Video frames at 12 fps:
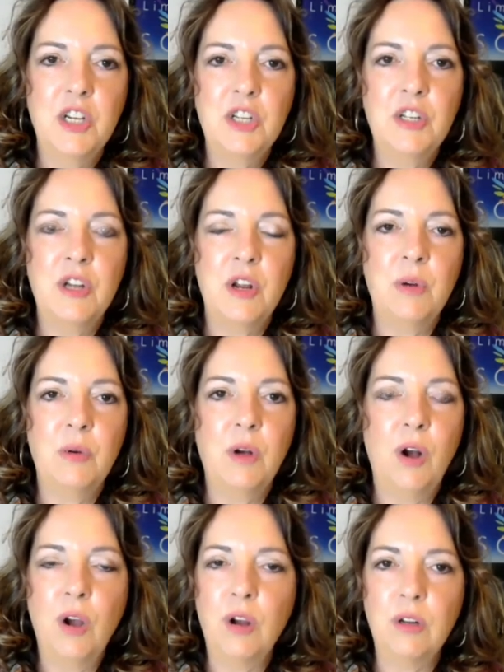
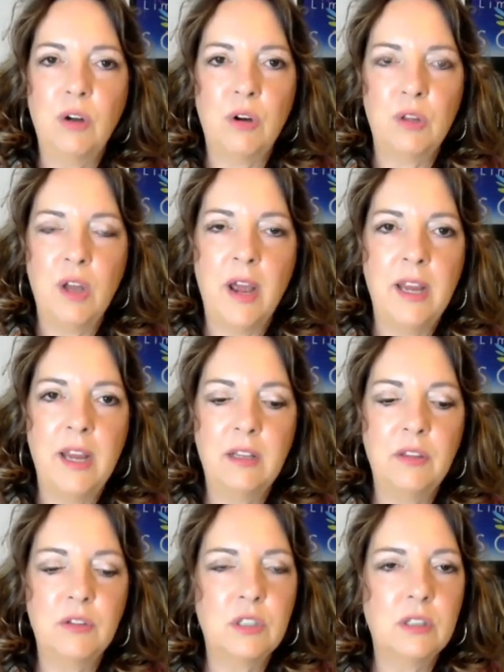are
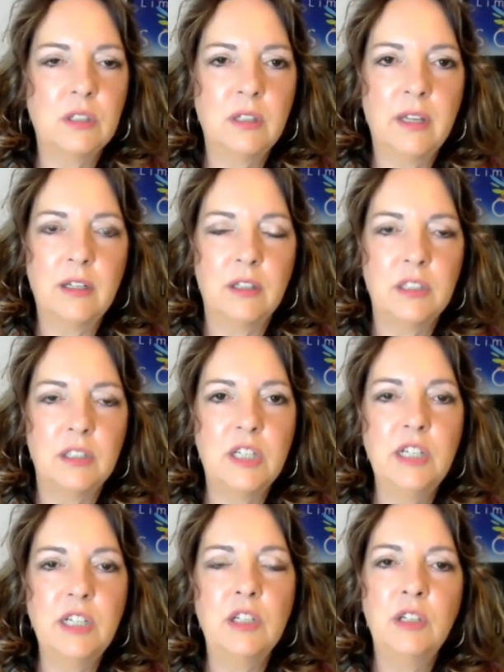like there's
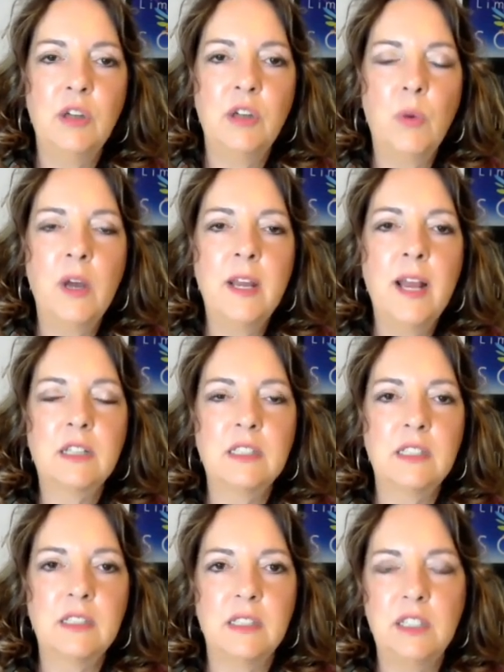one
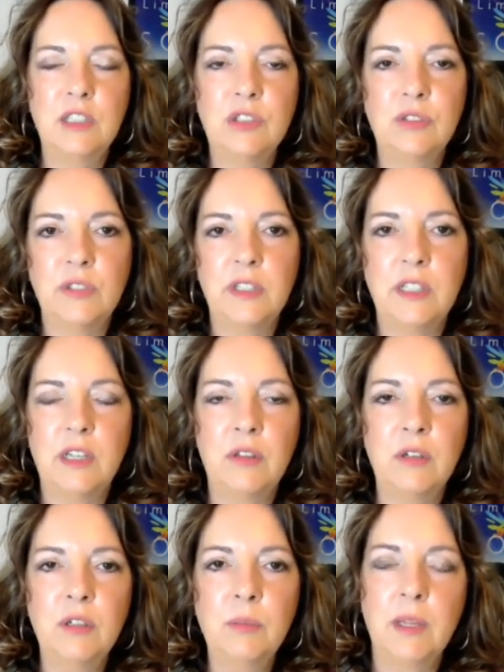acts as a teacher for the
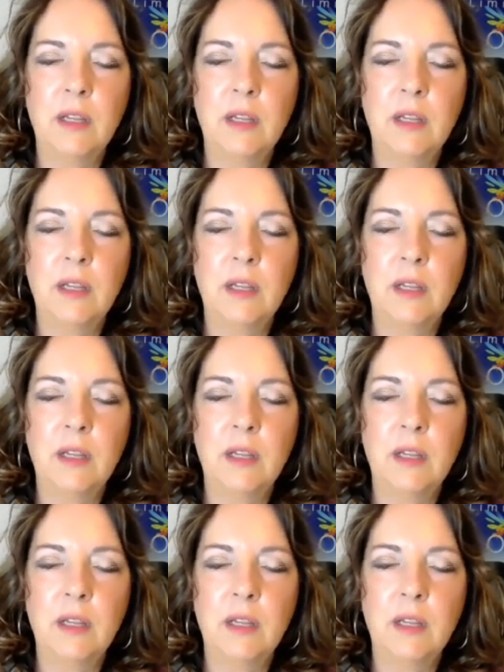other,